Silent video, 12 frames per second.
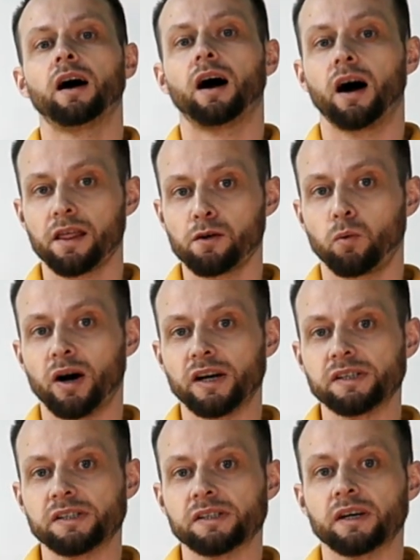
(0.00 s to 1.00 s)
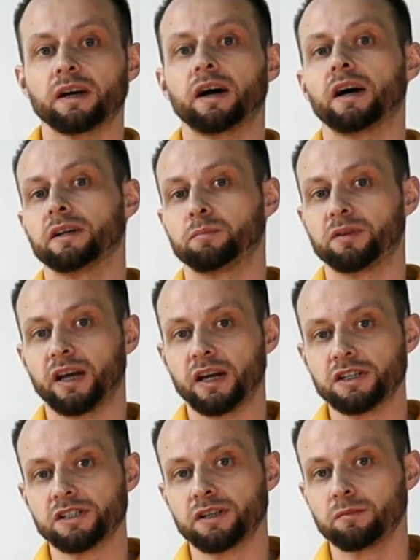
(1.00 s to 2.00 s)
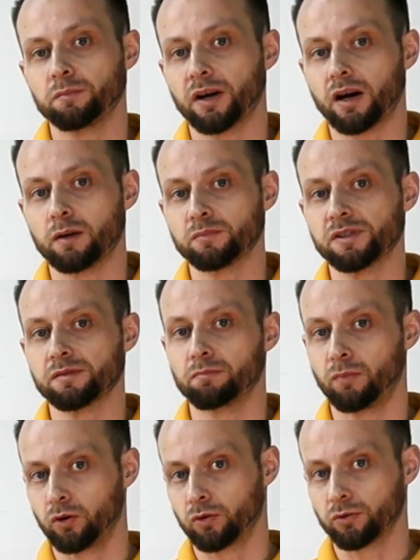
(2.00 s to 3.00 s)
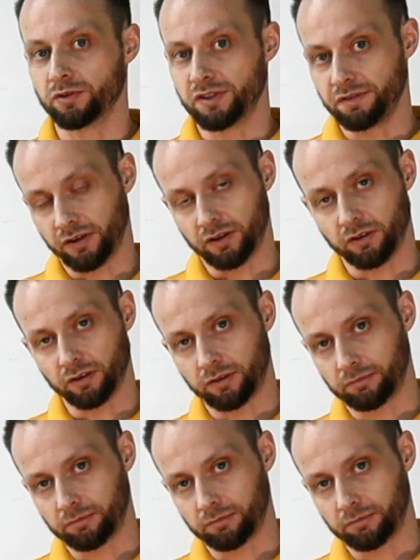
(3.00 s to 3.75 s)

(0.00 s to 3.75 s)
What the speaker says: Otherwise, adaptation becomes more difficult.